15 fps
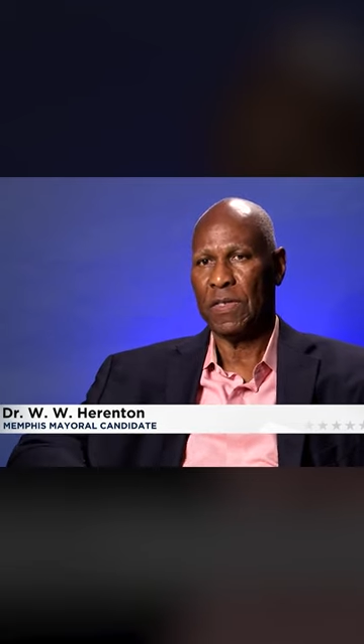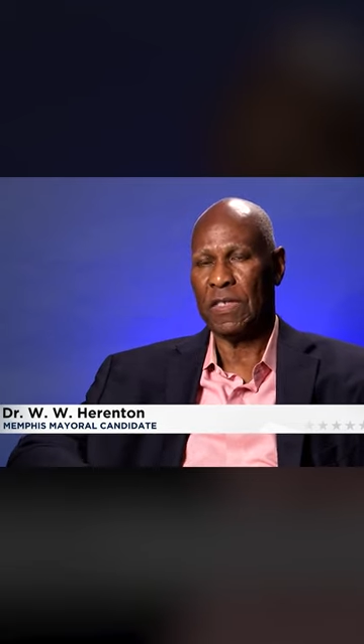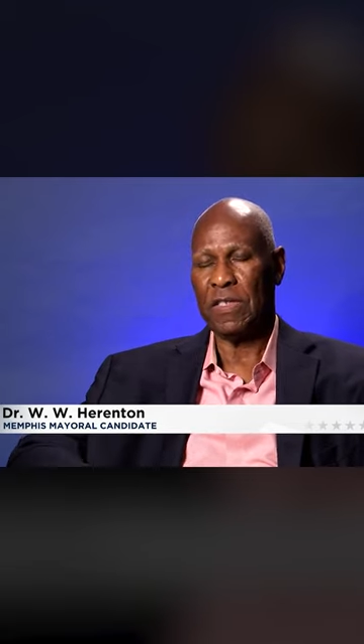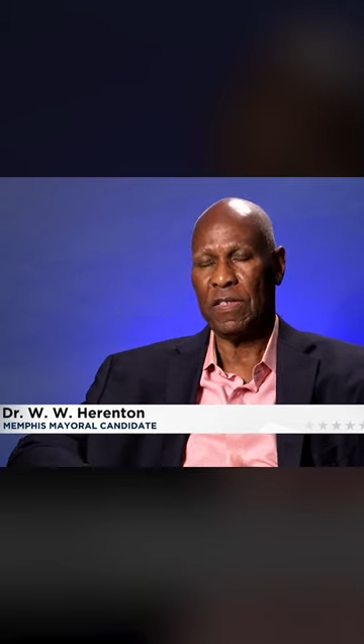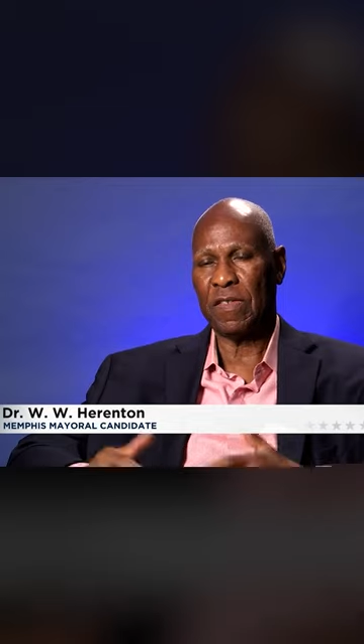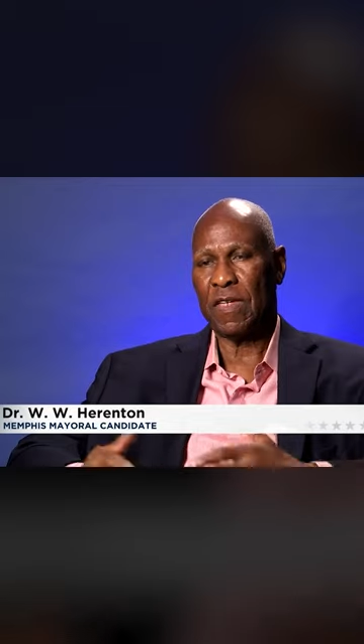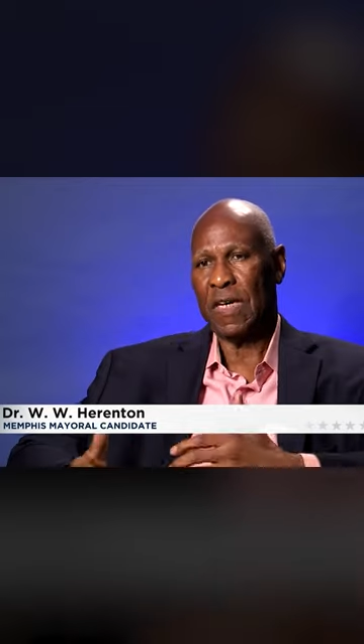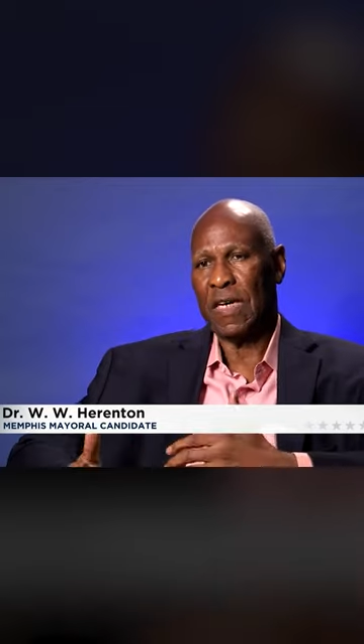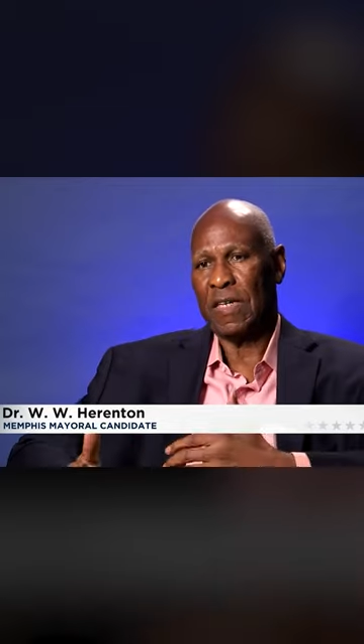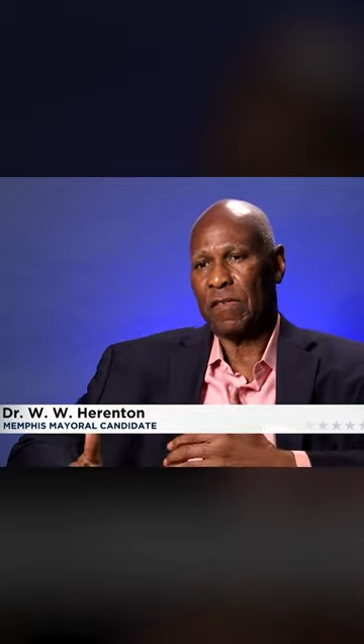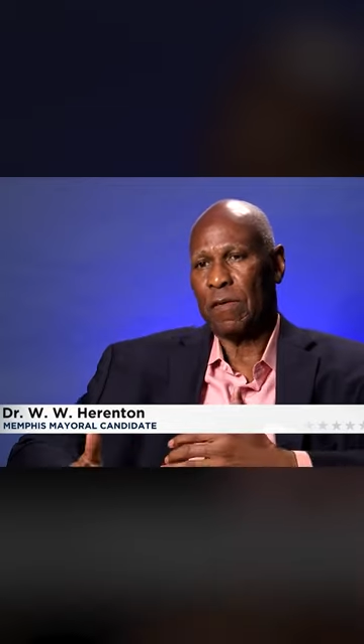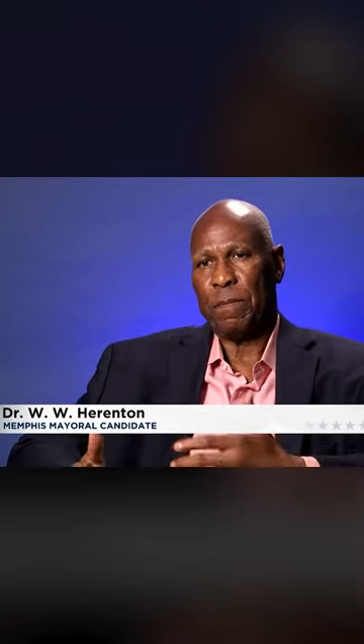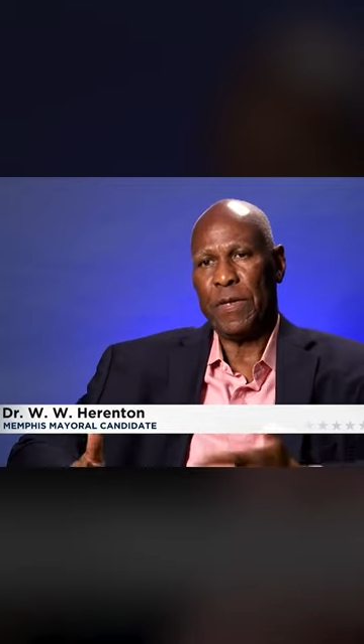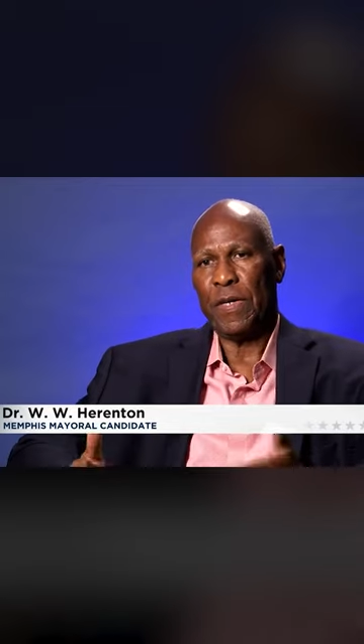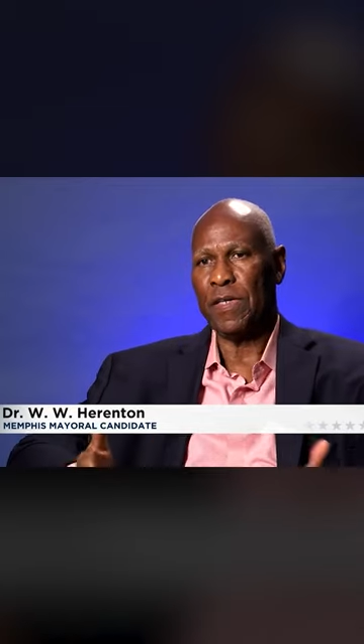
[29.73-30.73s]
These
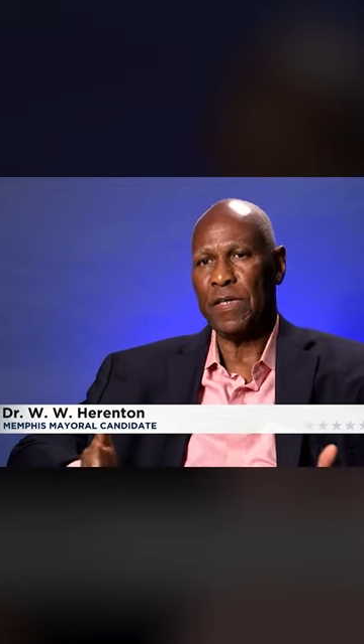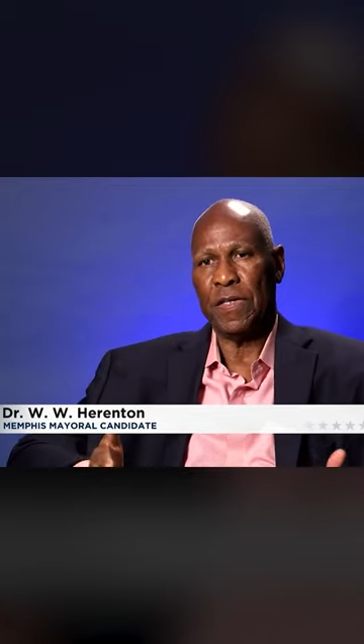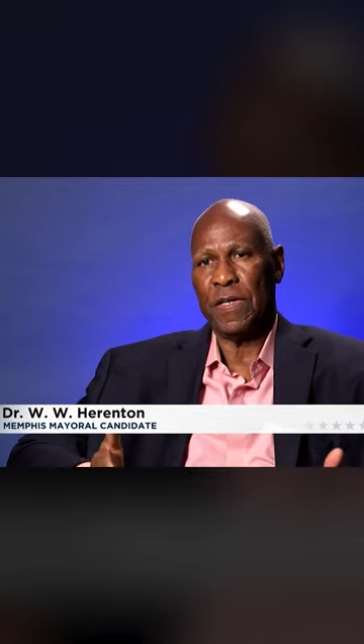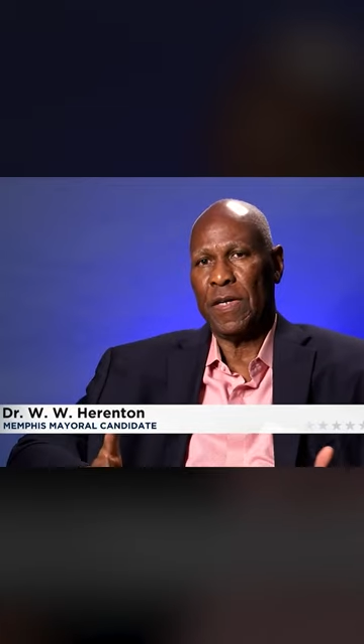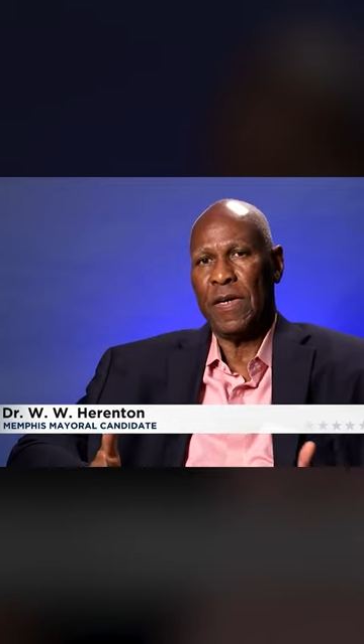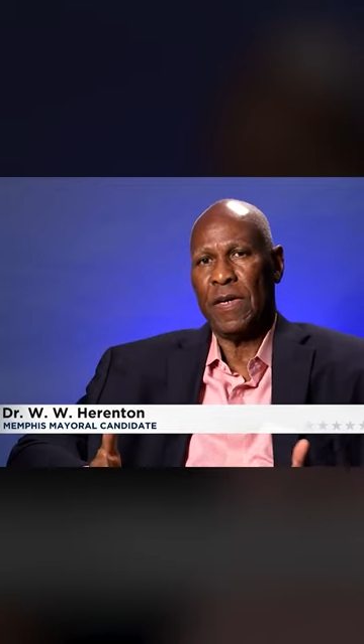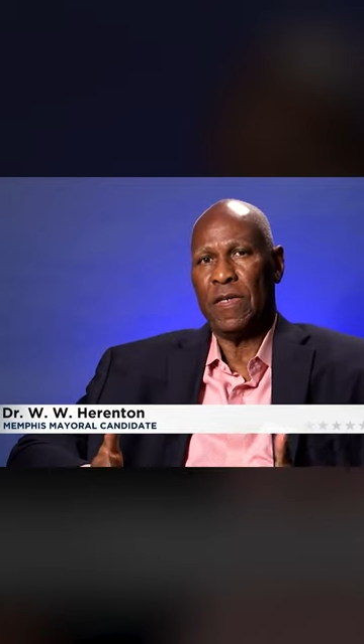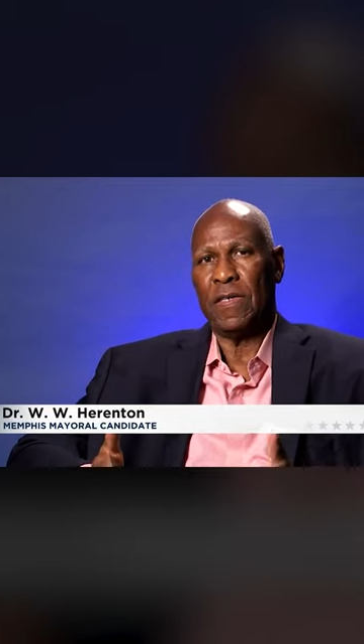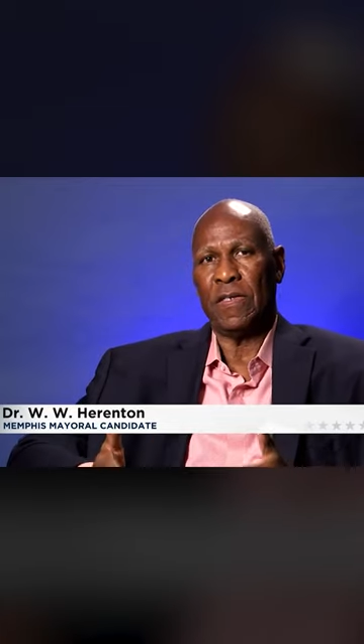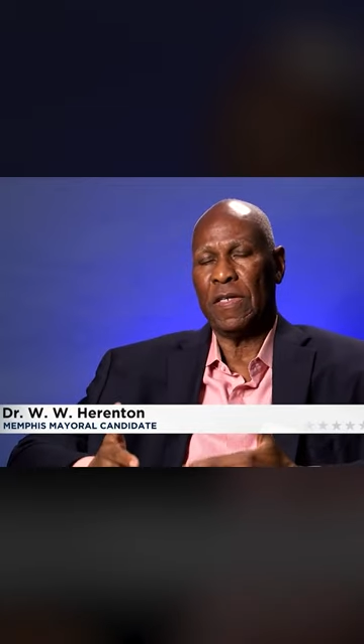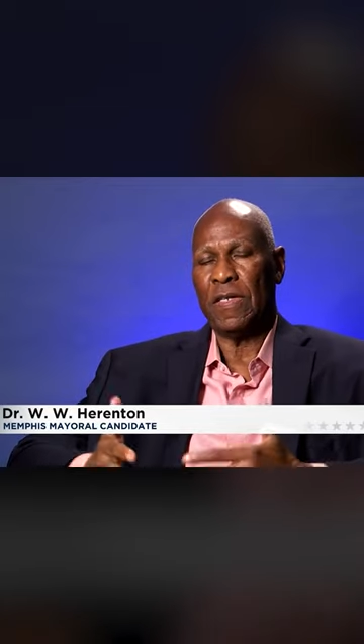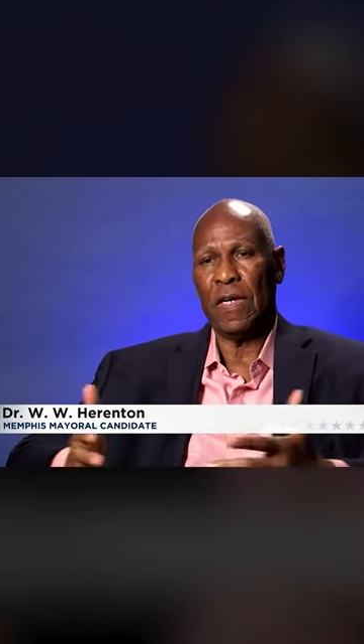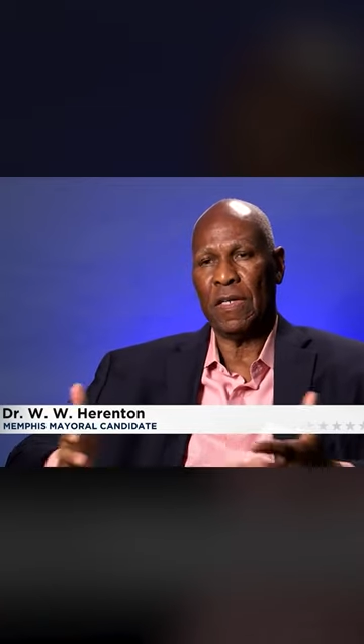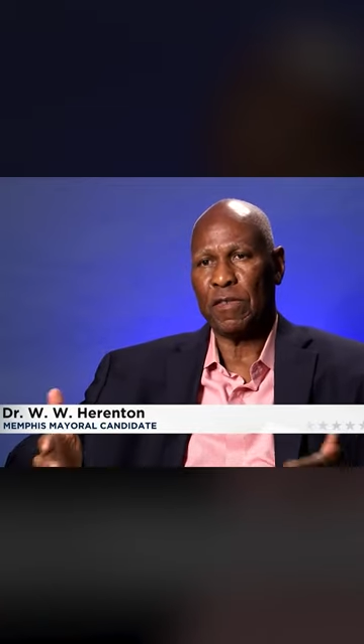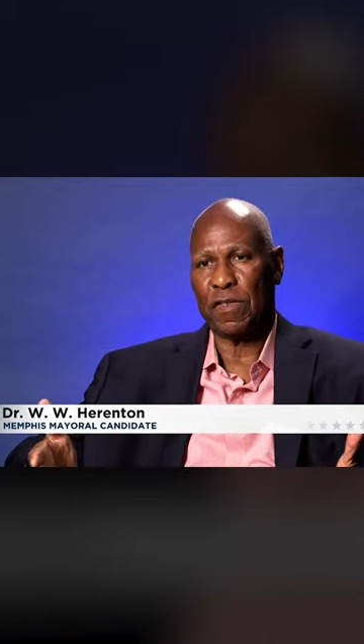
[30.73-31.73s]
guys are billionaires.
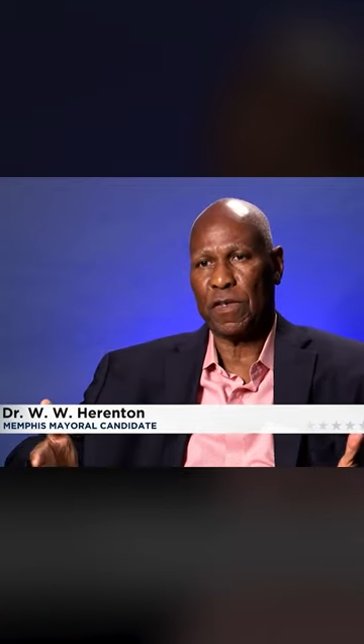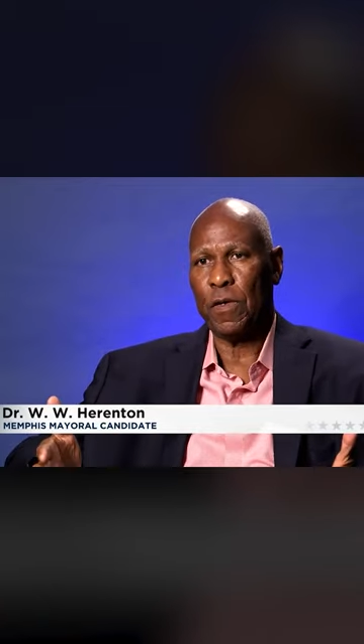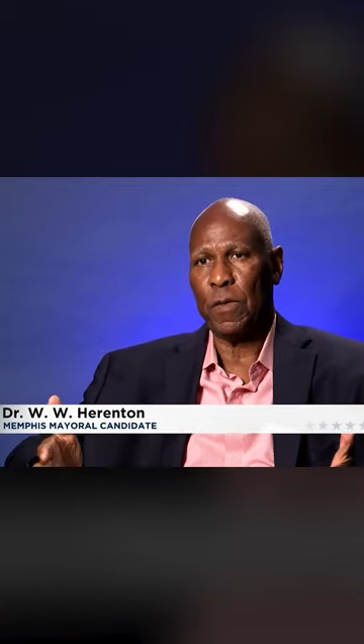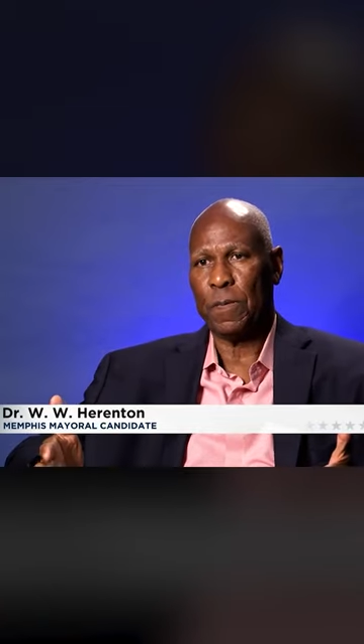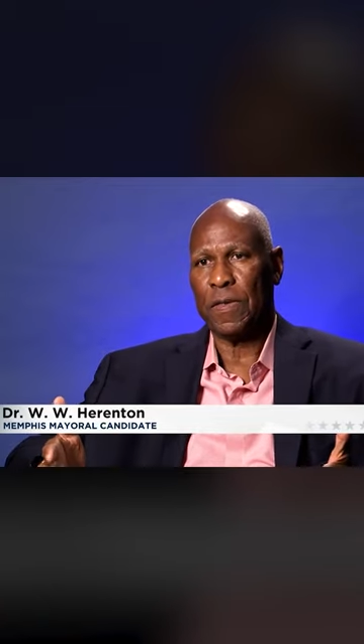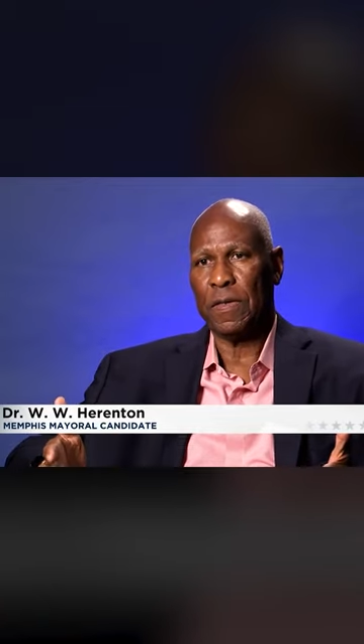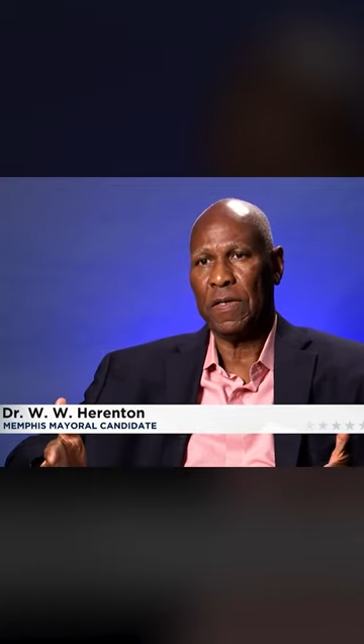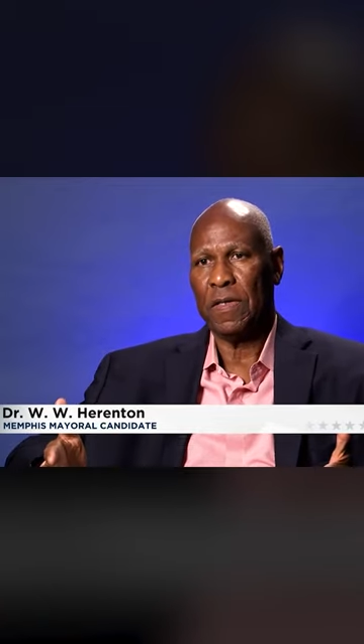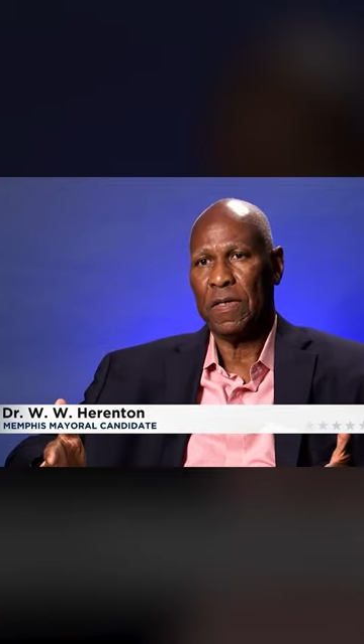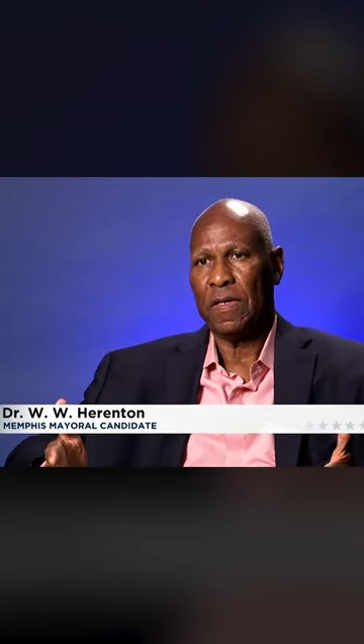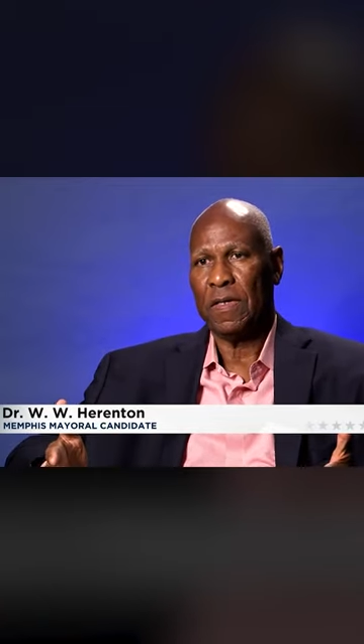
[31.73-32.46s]
They're not stupid.